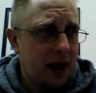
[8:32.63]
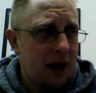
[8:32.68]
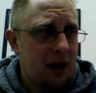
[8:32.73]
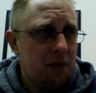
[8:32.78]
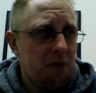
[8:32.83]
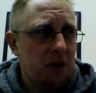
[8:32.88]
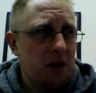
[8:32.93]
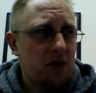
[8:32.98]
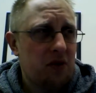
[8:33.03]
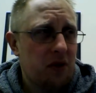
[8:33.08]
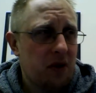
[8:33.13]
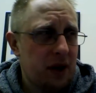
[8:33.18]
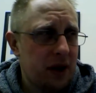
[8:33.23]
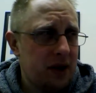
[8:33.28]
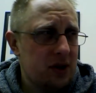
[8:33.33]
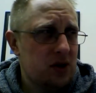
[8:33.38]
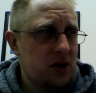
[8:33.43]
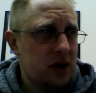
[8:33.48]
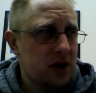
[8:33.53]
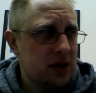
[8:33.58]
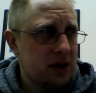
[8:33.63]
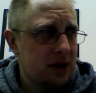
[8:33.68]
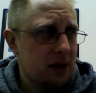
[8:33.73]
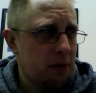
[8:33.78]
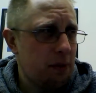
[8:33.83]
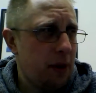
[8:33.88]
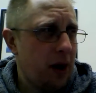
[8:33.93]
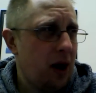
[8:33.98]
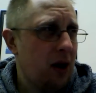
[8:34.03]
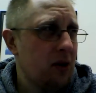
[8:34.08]
an interesting
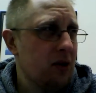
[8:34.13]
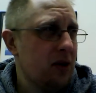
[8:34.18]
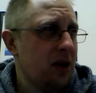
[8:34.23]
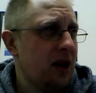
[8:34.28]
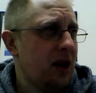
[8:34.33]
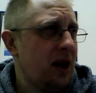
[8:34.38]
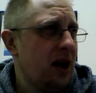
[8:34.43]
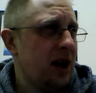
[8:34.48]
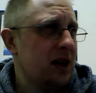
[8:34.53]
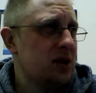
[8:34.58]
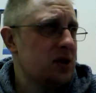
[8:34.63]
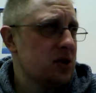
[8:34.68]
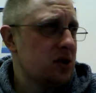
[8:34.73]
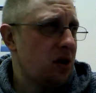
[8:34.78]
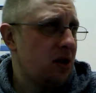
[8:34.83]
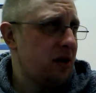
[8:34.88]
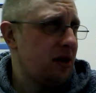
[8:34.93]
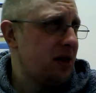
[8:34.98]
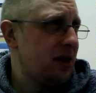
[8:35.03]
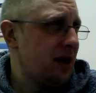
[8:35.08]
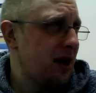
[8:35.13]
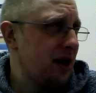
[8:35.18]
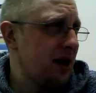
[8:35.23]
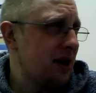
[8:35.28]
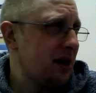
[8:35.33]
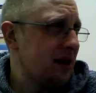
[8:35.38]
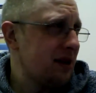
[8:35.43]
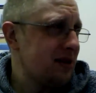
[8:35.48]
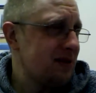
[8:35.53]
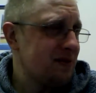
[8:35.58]
bout. I just got to
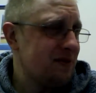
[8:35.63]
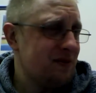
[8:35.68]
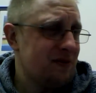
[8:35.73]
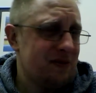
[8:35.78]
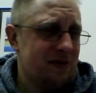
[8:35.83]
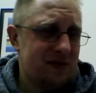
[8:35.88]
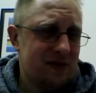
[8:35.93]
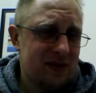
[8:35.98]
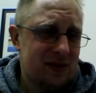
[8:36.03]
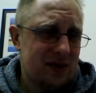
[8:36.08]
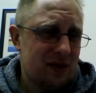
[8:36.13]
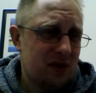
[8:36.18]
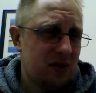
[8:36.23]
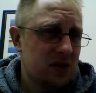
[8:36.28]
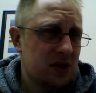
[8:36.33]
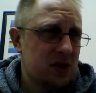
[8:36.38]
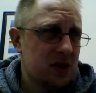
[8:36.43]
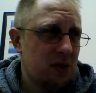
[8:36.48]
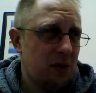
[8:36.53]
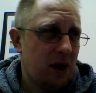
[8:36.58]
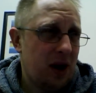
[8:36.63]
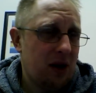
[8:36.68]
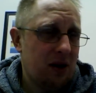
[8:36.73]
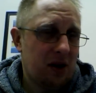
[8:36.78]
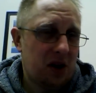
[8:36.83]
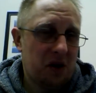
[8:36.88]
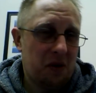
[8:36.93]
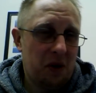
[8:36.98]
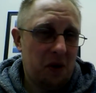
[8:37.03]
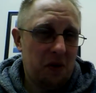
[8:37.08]
think, or somehow
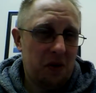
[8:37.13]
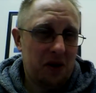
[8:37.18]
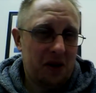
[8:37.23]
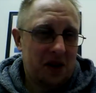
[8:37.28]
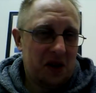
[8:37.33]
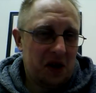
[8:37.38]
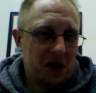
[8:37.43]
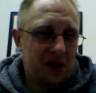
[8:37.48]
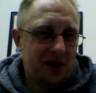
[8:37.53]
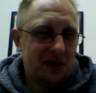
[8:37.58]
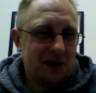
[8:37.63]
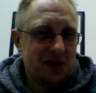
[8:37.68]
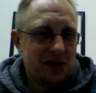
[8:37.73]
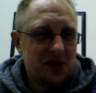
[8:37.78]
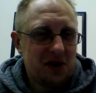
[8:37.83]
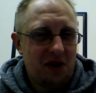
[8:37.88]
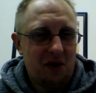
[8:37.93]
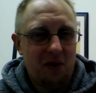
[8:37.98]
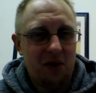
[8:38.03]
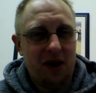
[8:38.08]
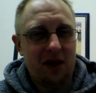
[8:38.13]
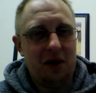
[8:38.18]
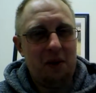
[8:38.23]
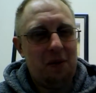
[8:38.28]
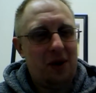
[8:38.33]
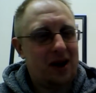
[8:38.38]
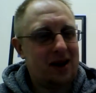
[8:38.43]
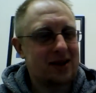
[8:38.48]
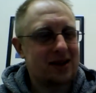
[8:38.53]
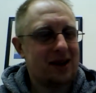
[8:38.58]
come up with a conclusion on whether
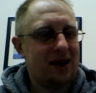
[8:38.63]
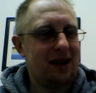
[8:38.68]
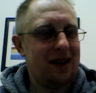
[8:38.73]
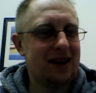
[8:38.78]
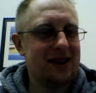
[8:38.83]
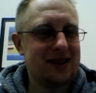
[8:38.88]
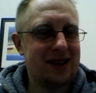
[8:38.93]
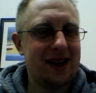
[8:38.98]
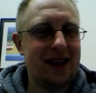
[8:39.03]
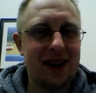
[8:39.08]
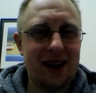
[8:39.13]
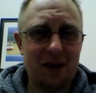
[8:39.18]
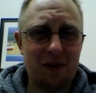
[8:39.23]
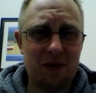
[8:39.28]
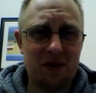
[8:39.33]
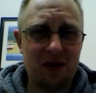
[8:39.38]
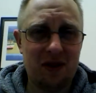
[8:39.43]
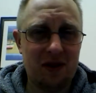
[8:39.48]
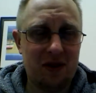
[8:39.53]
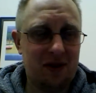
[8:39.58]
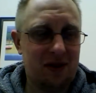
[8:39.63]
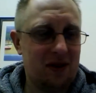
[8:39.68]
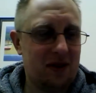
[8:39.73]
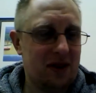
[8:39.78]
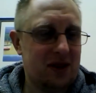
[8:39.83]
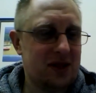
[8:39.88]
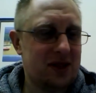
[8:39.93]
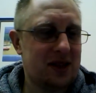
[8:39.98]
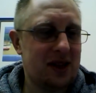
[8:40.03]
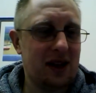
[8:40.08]
Pascal has it in him to
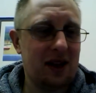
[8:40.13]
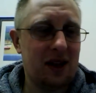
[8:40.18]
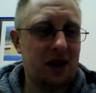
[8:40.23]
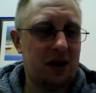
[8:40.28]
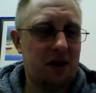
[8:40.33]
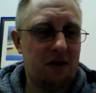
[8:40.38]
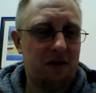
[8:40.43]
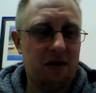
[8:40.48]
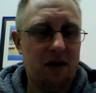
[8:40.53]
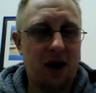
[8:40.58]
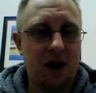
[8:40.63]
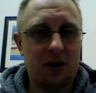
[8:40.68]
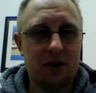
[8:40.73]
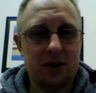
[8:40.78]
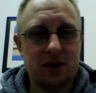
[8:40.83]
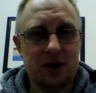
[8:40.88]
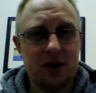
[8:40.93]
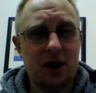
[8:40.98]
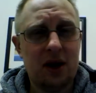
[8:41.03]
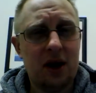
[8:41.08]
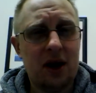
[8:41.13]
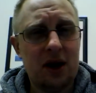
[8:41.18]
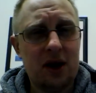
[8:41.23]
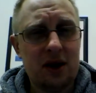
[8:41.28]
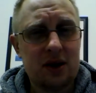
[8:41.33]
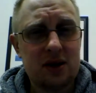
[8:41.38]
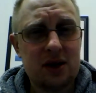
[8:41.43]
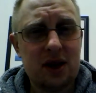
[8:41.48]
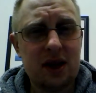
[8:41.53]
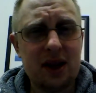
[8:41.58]
steal enough rounds.
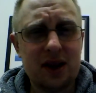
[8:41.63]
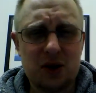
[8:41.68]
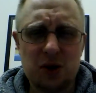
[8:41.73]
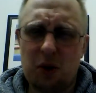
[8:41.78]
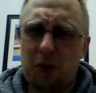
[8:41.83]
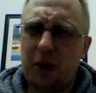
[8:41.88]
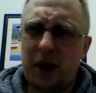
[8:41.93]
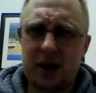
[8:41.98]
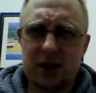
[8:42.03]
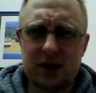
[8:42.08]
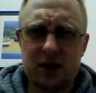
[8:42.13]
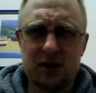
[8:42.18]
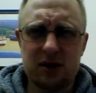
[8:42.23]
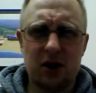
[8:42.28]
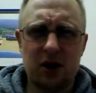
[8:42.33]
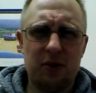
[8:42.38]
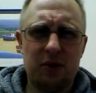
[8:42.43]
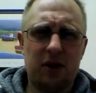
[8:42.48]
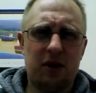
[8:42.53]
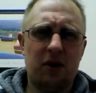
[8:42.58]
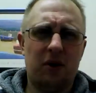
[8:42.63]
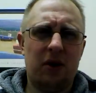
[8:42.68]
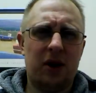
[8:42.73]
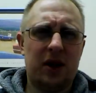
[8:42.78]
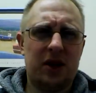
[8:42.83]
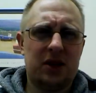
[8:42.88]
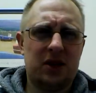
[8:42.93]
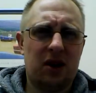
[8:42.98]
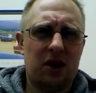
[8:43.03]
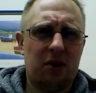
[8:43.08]
Because I think that's what Pascal's going to be doing.
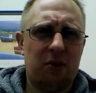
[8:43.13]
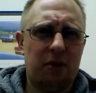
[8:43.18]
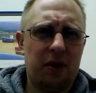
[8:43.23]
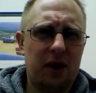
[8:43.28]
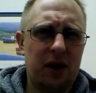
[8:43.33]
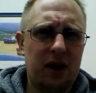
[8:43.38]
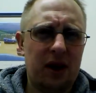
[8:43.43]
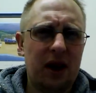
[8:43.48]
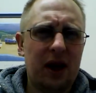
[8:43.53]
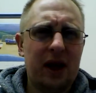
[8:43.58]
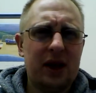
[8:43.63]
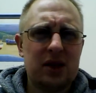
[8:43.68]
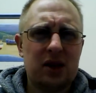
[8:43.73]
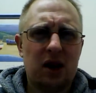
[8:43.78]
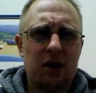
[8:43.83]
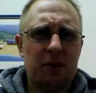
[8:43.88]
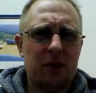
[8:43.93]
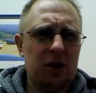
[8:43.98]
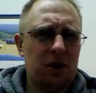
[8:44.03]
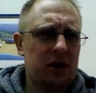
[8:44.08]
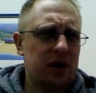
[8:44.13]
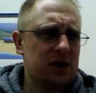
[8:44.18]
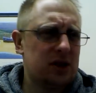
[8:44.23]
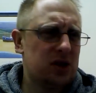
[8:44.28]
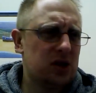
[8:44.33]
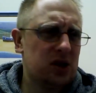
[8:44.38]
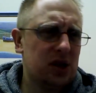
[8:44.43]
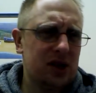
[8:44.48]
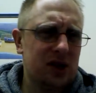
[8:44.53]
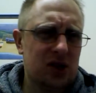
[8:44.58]
He's going to be looking to
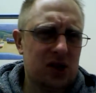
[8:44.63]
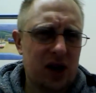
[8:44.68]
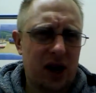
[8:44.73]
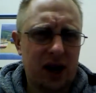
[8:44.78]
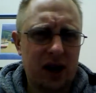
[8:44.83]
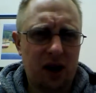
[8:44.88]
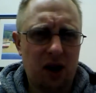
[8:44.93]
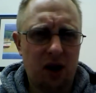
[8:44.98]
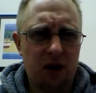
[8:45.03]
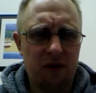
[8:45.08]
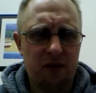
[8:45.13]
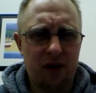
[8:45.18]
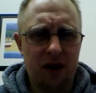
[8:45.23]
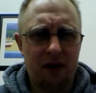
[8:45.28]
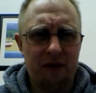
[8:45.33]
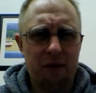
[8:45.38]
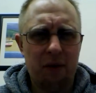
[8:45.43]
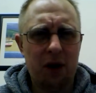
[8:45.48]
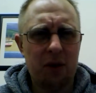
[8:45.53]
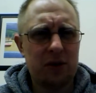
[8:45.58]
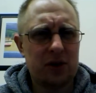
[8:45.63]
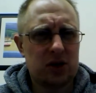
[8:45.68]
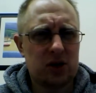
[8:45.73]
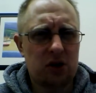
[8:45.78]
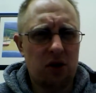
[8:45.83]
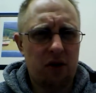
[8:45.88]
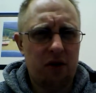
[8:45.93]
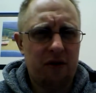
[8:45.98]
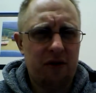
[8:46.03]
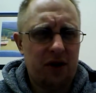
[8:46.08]
chin check Kovalev, maybe
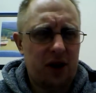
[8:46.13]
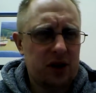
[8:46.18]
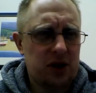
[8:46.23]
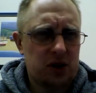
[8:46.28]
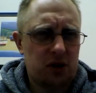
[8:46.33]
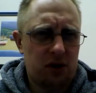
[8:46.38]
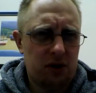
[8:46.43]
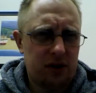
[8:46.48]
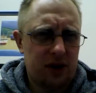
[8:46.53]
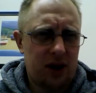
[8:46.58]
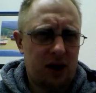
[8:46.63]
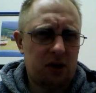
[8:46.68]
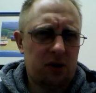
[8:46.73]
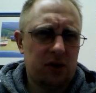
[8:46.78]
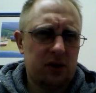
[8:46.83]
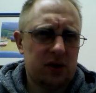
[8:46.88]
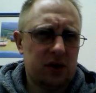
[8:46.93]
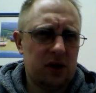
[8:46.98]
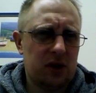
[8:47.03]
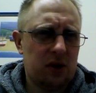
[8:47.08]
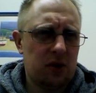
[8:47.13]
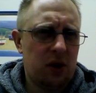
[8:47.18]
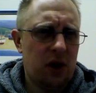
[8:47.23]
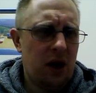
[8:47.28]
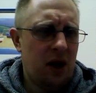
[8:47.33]
score a flash knockdown or two.